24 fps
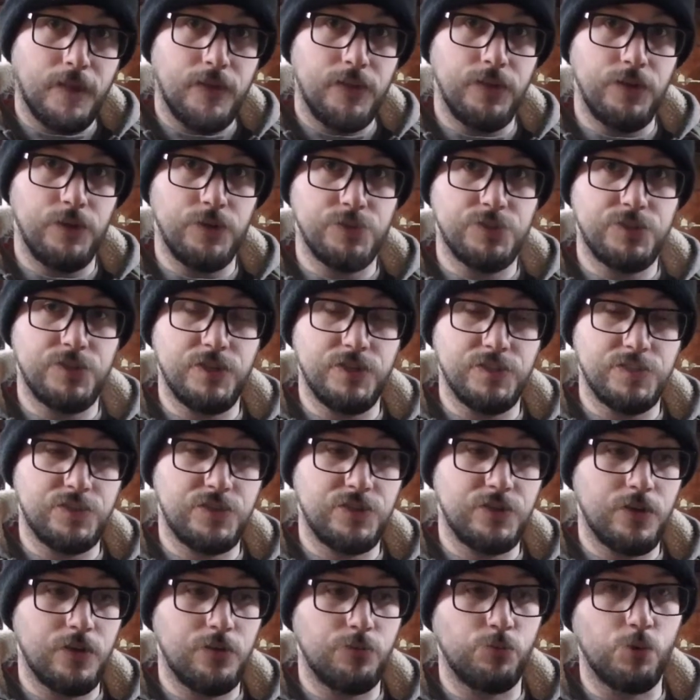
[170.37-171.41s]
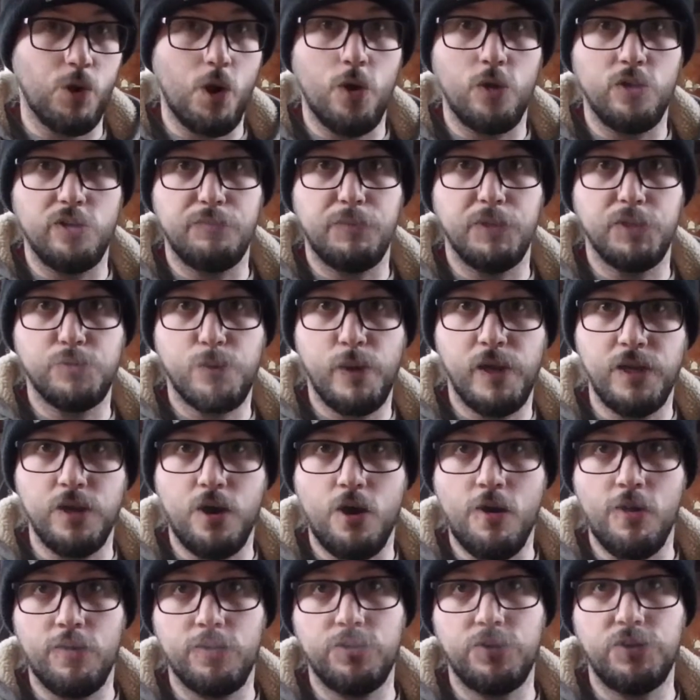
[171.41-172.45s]
There's this road between
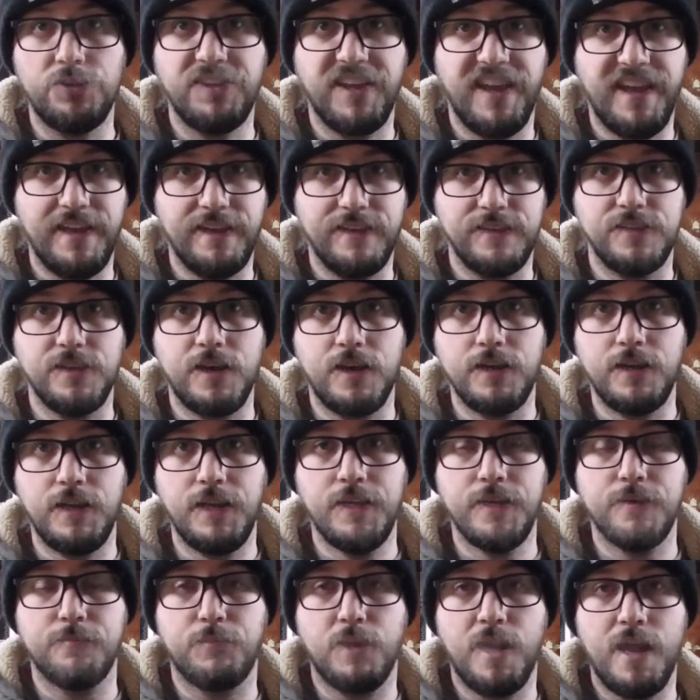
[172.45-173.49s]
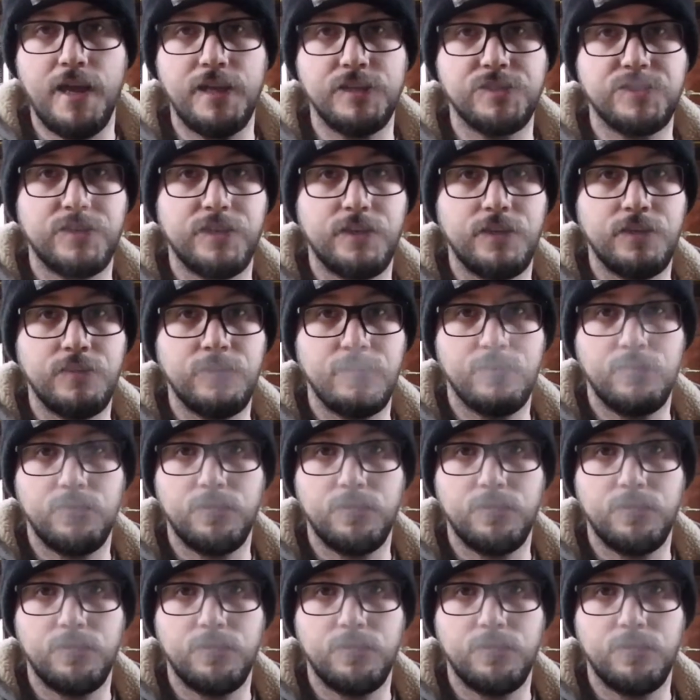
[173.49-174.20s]
Arnold and Dunning, Nebraska.